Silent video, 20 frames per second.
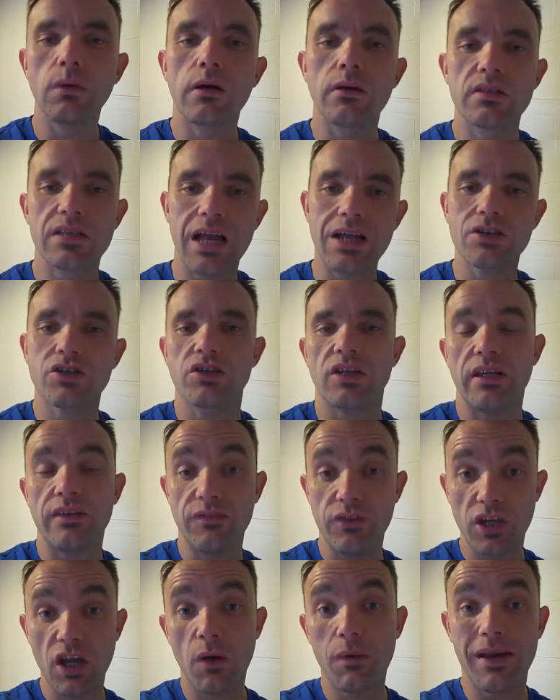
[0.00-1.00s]
Whereas actually,
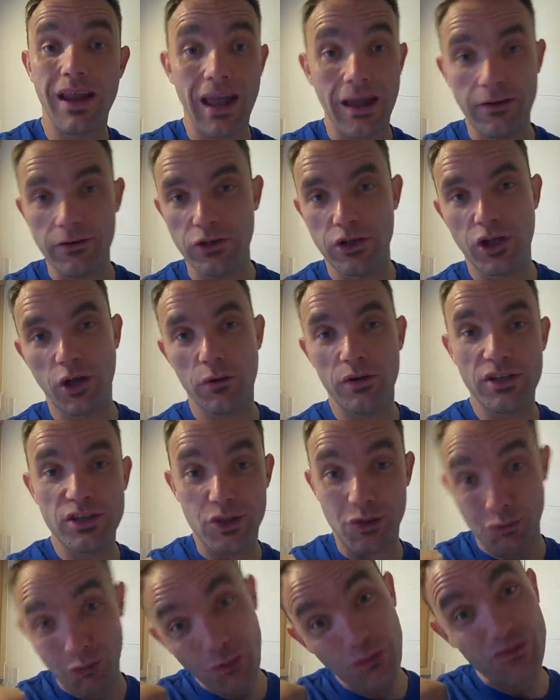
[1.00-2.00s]
if you're going out and you're going
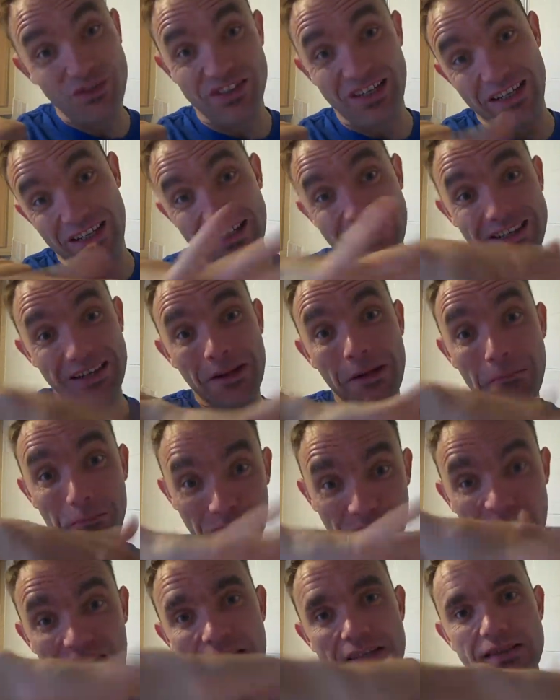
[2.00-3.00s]
into the rough
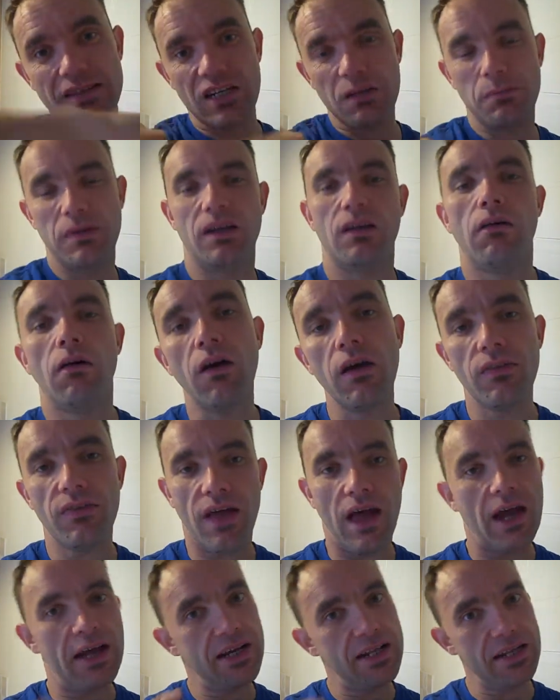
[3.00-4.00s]
seas, it is going to be like
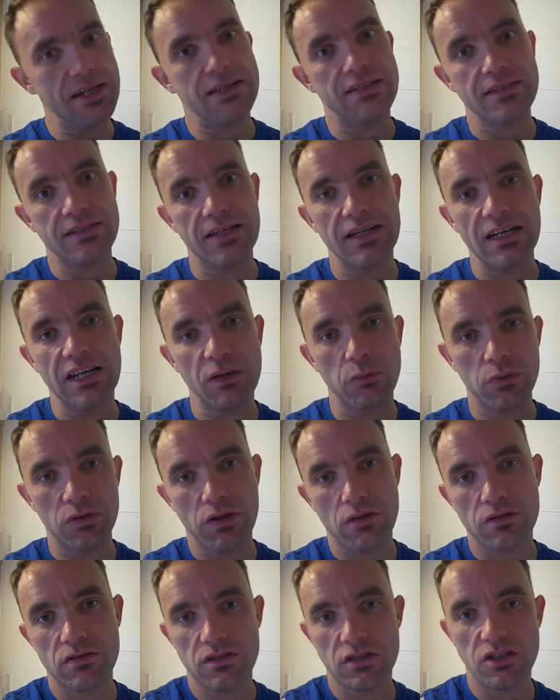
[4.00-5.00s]
that, and it is dealing with
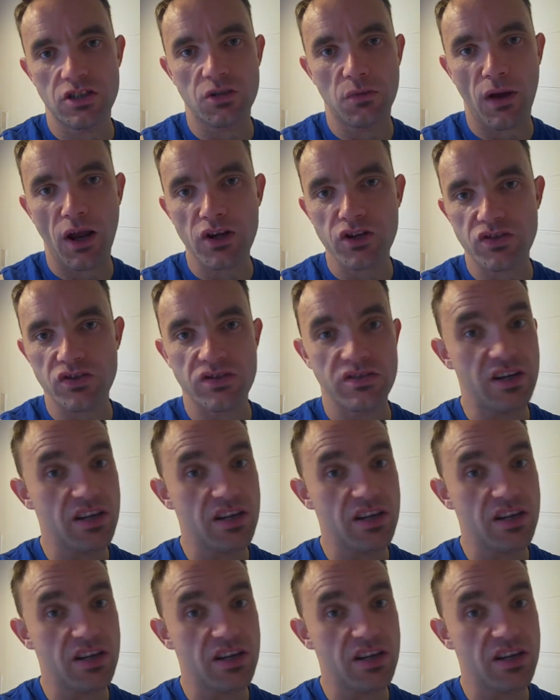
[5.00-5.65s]
those situations.